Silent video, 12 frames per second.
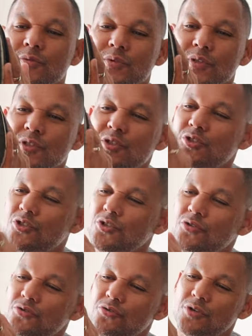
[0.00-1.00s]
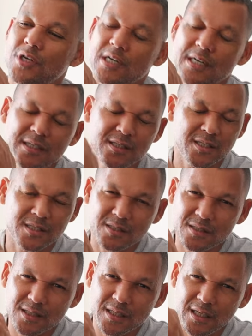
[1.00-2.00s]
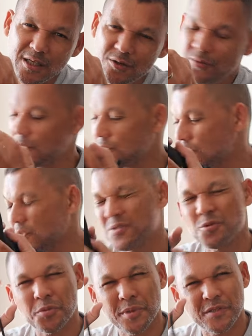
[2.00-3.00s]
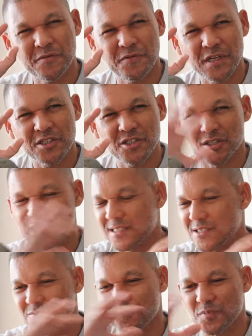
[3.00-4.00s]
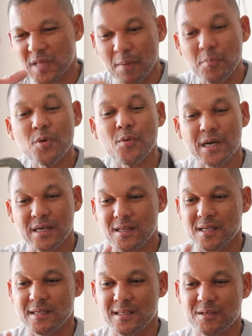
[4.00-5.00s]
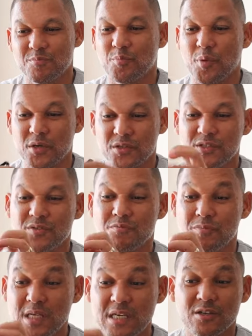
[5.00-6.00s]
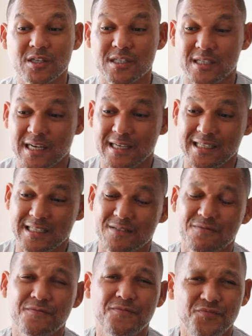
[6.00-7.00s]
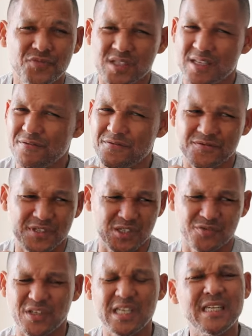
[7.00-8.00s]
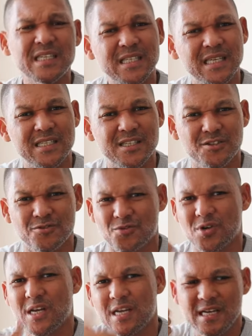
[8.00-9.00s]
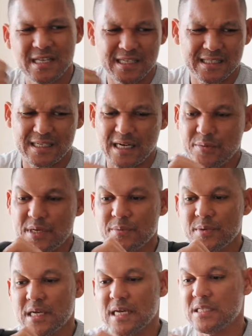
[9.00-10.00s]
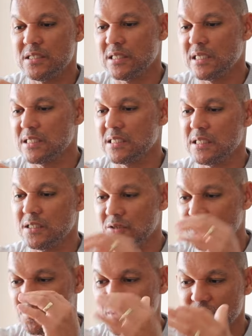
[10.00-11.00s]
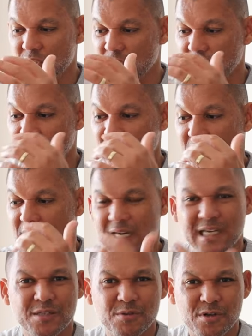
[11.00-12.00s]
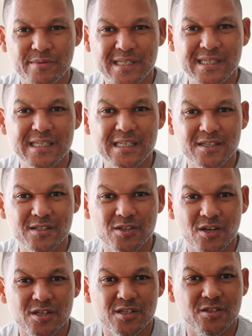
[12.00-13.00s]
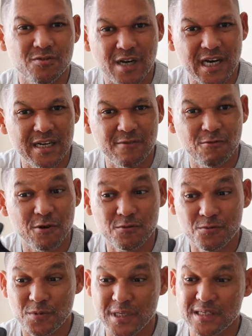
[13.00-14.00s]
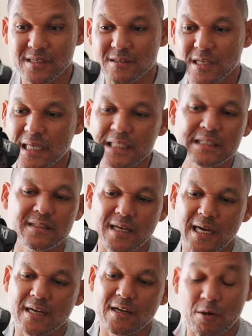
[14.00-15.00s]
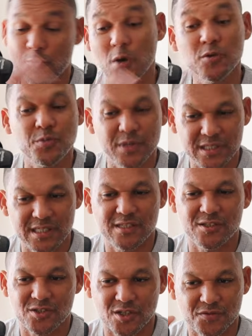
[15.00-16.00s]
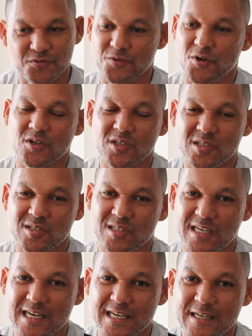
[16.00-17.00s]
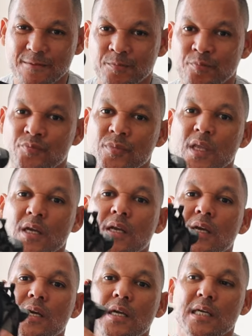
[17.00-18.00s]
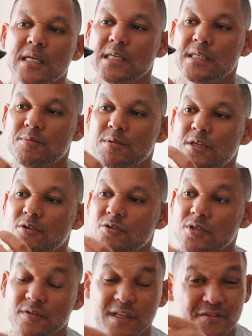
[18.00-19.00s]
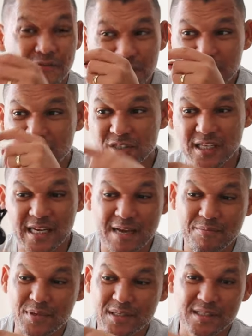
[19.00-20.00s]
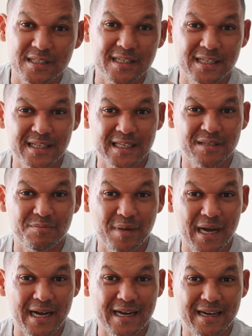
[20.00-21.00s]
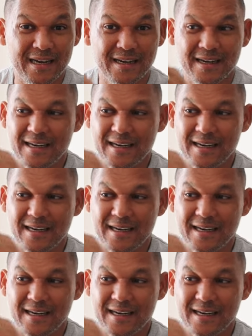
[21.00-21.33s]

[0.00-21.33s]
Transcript: with a shoe, just, you know, when I talk about friction, that's the number one thing that bothers me on a run, is stuff sort of irritating you. It's rubbing up against you, doesn't need to, especially like I spoke about secret socks. Why I won't wear secret socks for long distance running is because of that friction that happens here at the back.